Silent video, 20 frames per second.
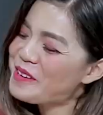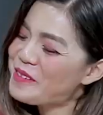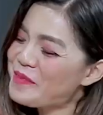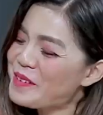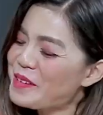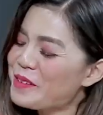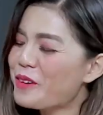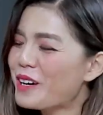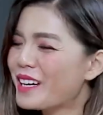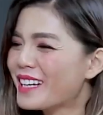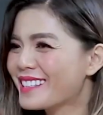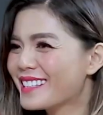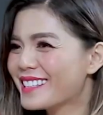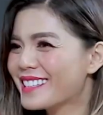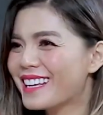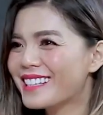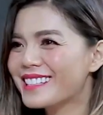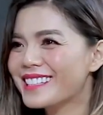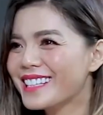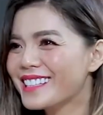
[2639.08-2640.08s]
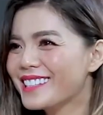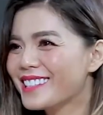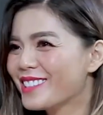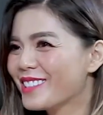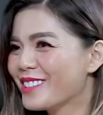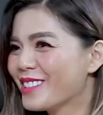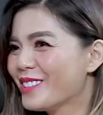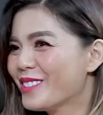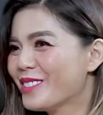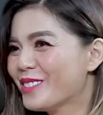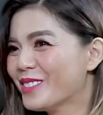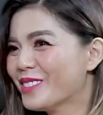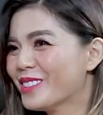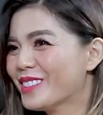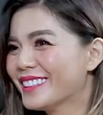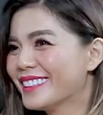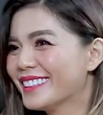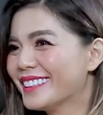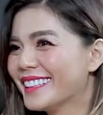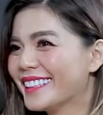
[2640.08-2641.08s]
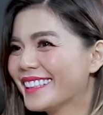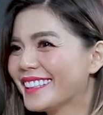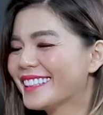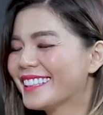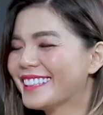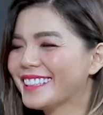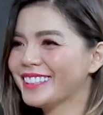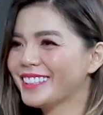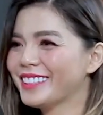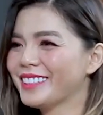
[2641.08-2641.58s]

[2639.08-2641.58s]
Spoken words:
But what is success to you? Like,